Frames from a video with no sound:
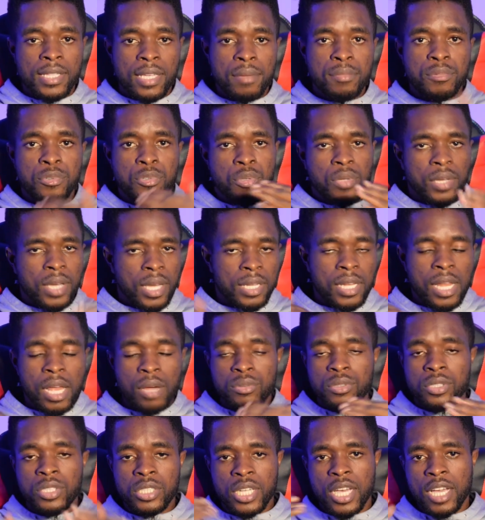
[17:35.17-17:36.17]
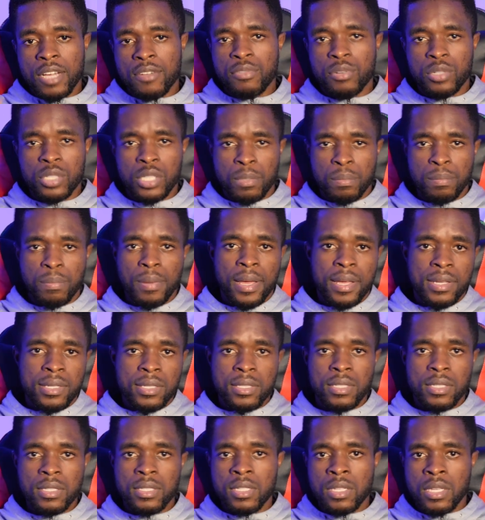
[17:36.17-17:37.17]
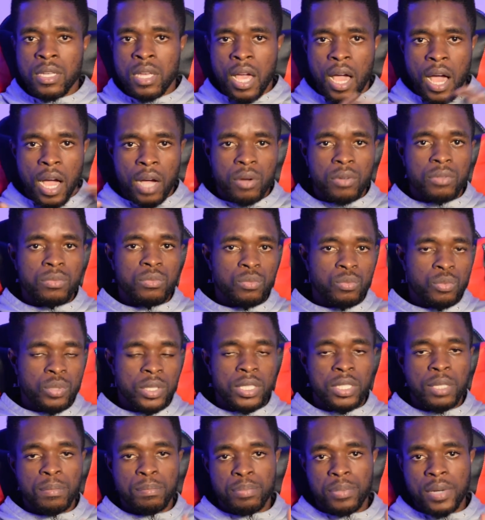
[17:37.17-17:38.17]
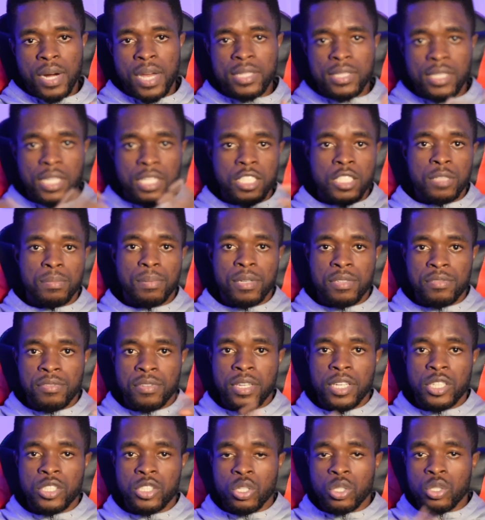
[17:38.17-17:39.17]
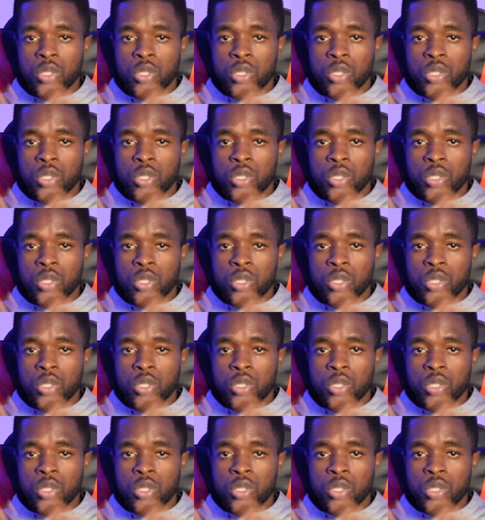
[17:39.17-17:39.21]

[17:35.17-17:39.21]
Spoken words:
You can now check for the best with the price and the specification.